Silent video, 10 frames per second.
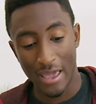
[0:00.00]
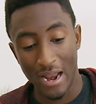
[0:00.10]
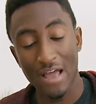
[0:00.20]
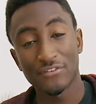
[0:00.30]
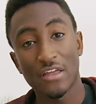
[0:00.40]

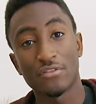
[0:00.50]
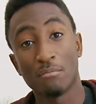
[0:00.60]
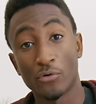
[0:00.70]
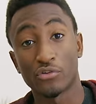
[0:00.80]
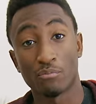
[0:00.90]
And I have to give the
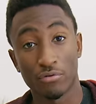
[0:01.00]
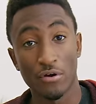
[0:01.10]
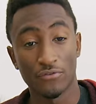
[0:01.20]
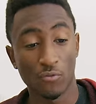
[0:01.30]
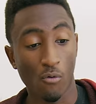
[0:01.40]
most
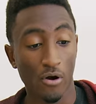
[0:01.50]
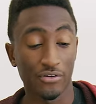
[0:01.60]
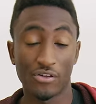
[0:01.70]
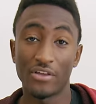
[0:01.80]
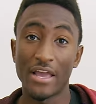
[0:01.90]
improved
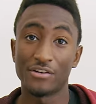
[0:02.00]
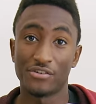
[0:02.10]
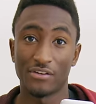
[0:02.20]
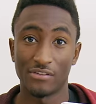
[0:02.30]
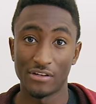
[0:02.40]
award to the
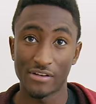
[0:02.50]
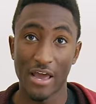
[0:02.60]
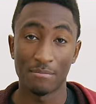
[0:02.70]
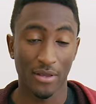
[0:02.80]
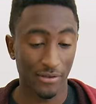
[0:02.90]
HTC
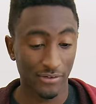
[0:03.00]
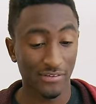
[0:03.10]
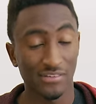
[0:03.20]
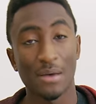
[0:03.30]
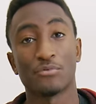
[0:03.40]
10 because
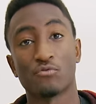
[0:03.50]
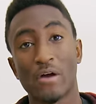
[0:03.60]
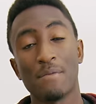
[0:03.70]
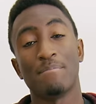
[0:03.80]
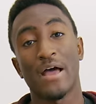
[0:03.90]
they stepped
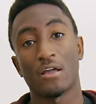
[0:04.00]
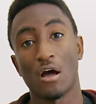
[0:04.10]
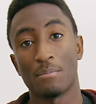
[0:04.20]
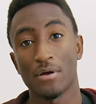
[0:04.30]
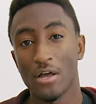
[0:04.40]
right back
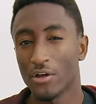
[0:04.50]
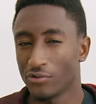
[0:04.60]
up